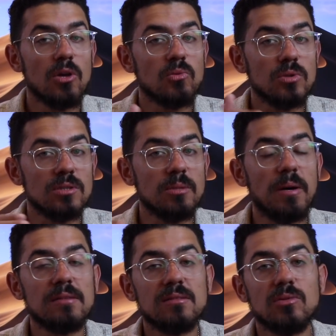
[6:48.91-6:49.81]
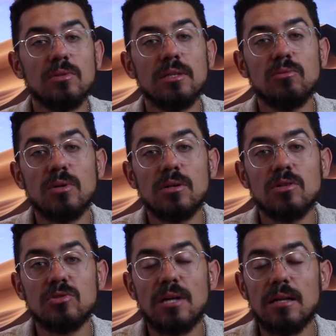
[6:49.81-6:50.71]
When you deposit only
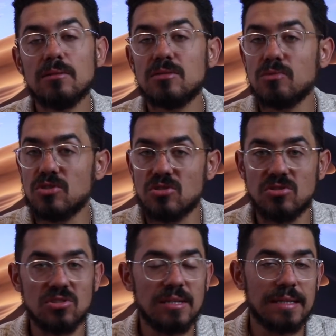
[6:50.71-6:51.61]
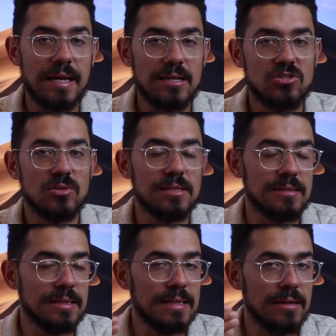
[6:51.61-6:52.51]
$100, which is just like cash, you can
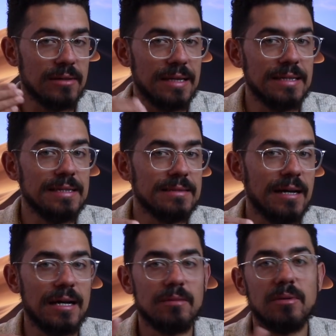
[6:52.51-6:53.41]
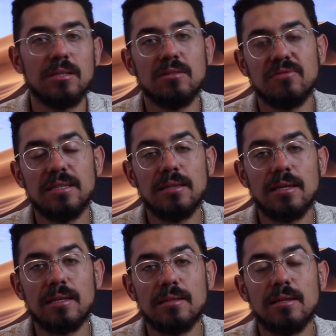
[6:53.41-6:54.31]
take it out anytime you feel
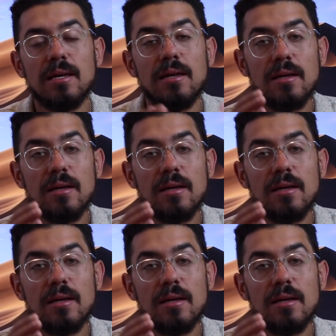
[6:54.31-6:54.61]
like it.